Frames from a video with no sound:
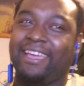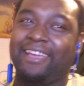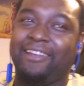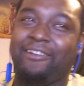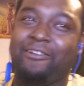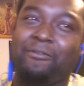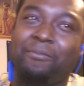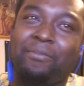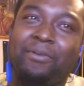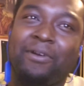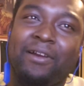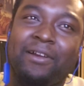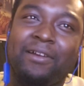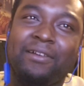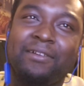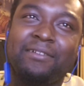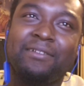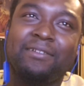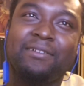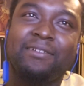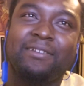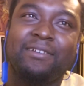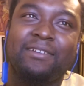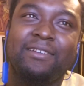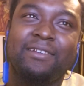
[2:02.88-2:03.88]
Gato, bro.
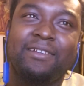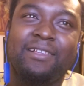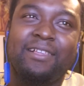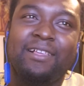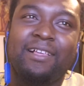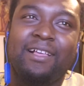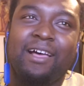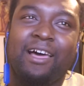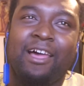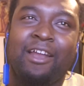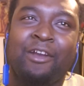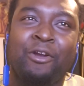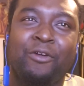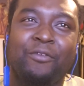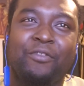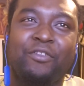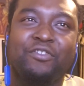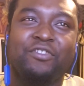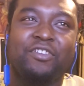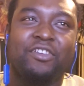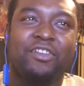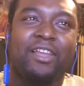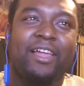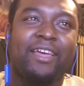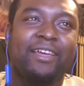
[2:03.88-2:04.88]
I don't know if
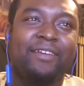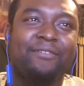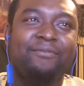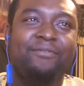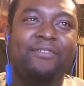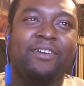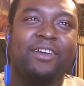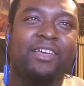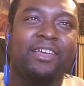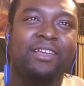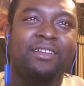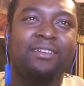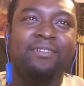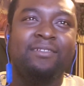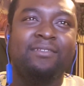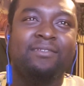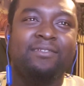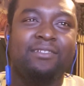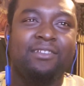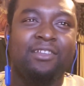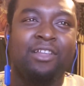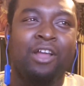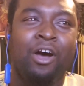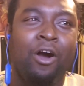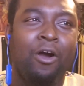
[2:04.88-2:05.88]
those are like fucking
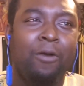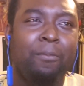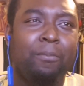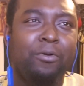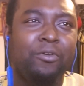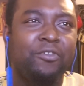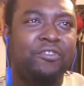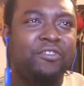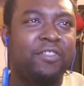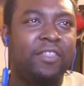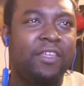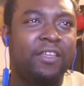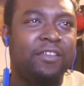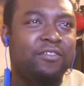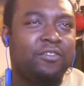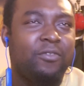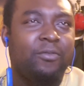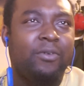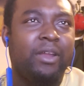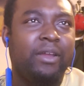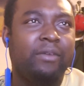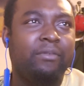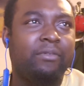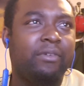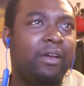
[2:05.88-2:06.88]
long boots things or
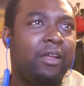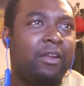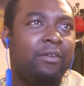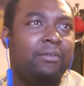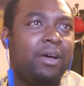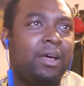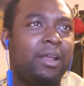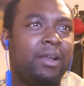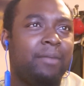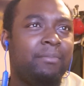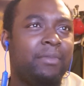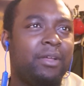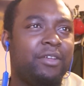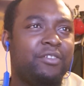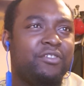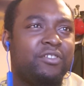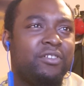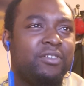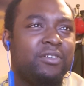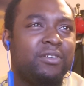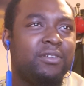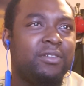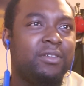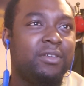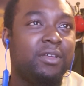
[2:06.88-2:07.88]
whatever. I don't. I am not I'm not
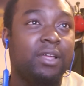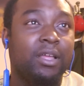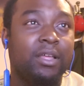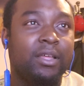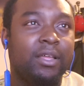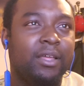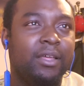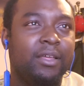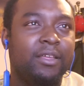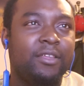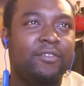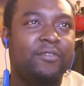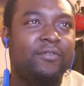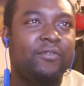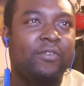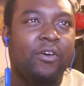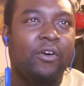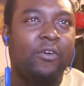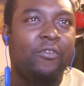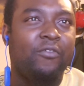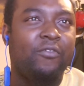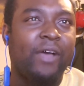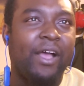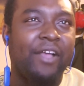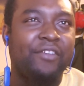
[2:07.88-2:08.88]
sure.
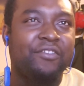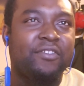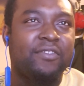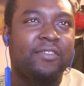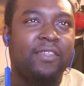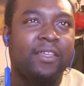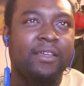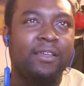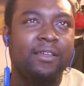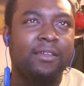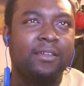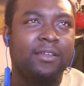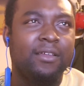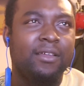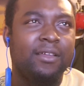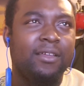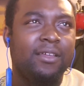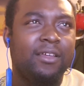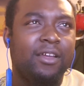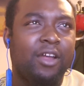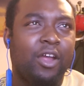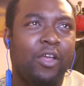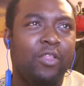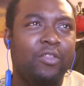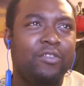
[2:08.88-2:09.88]
Slow fashion thing.
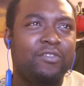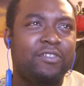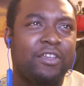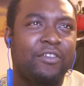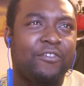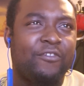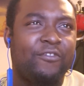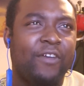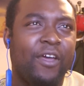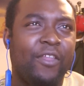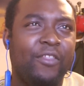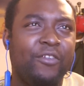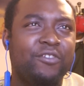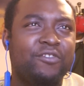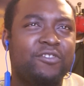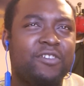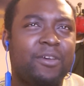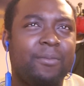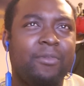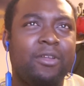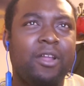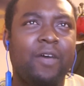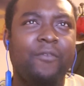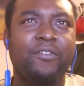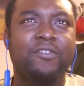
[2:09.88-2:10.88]
Are those like feathers
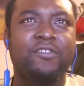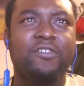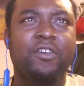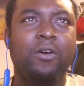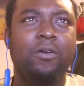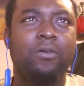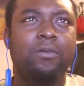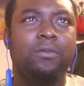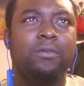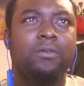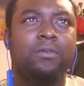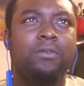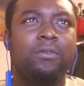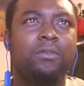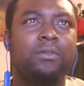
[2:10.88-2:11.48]
coming off his coat?